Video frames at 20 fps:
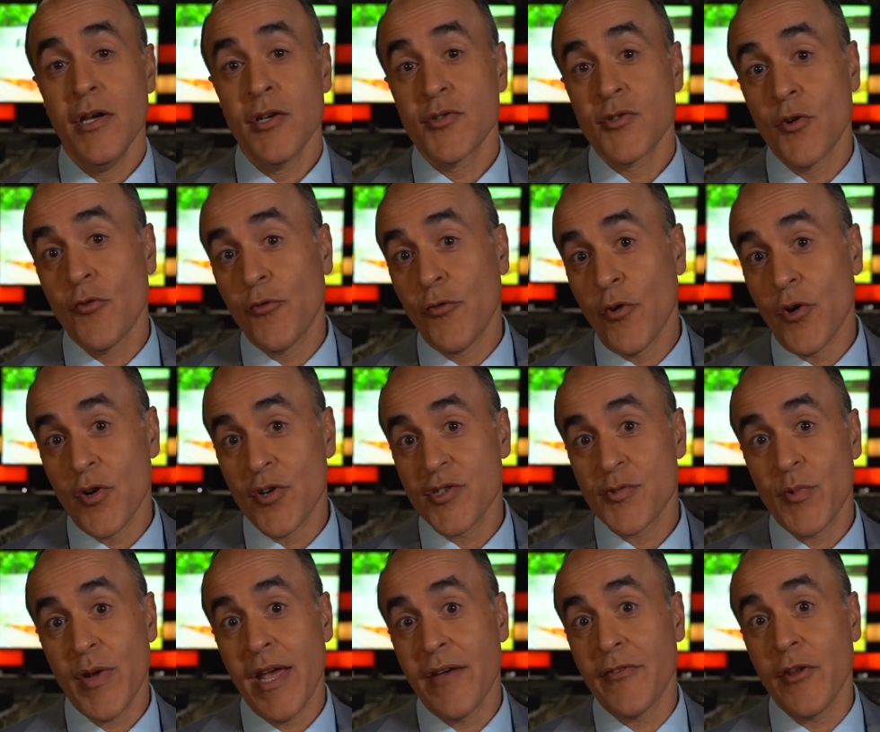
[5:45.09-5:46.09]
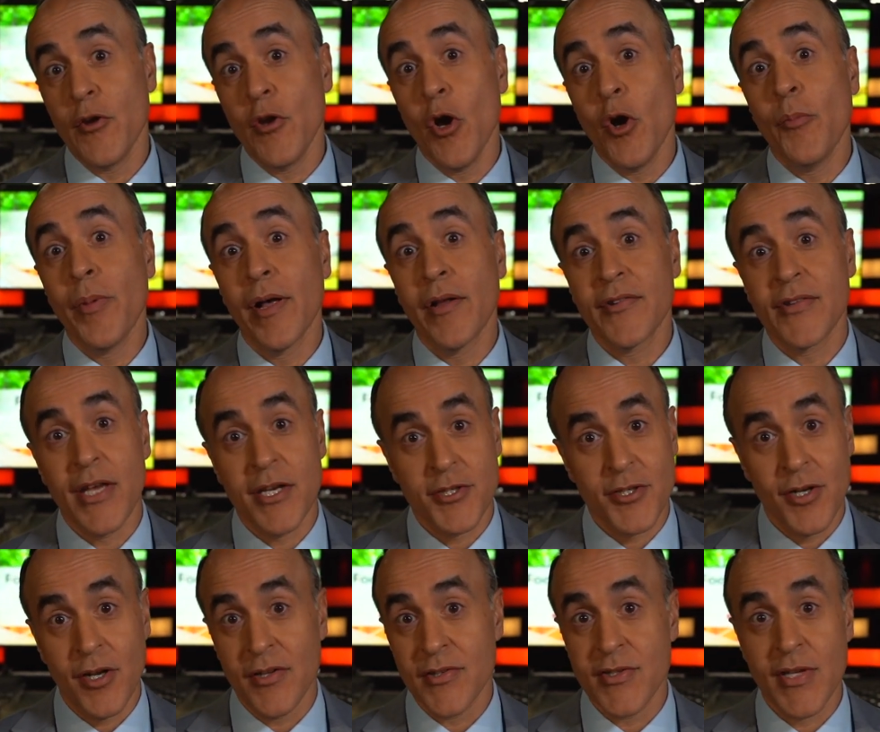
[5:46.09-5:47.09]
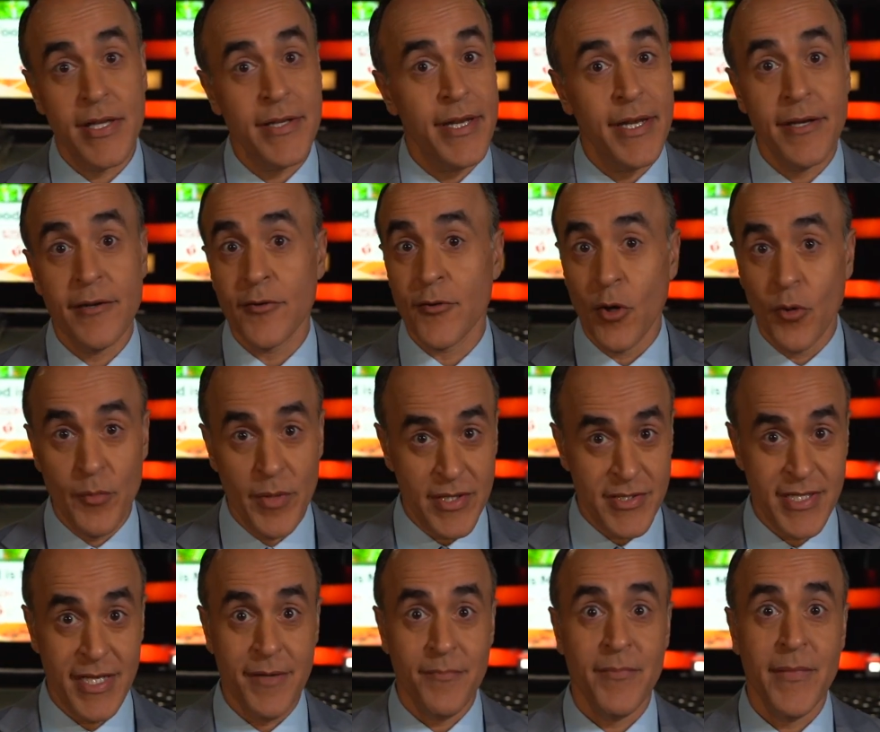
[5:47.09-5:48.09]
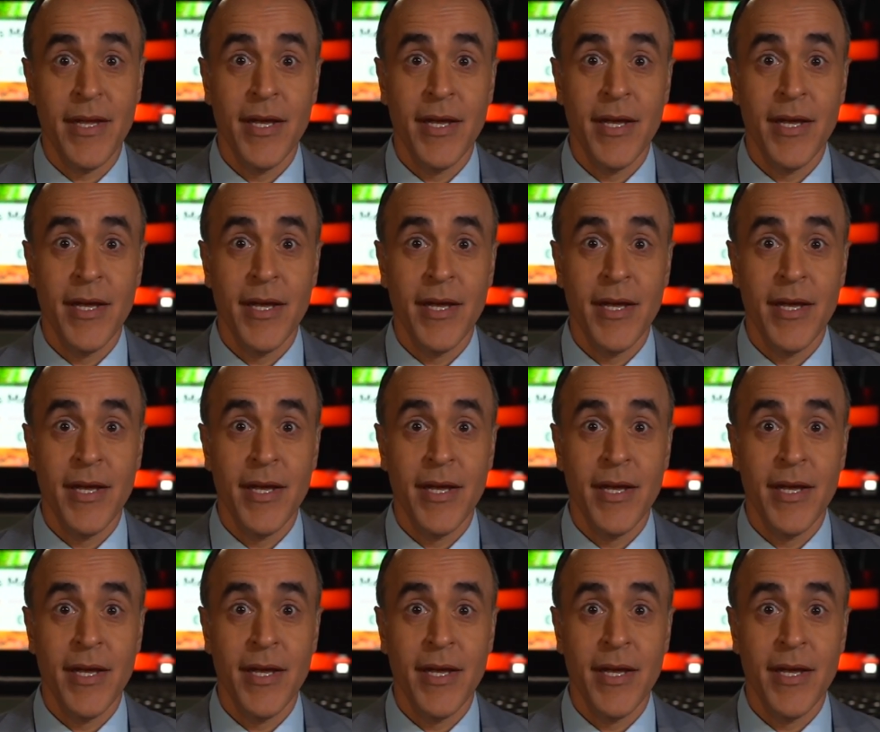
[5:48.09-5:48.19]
So first, we have the Nobel session on Sunday. Don't miss it.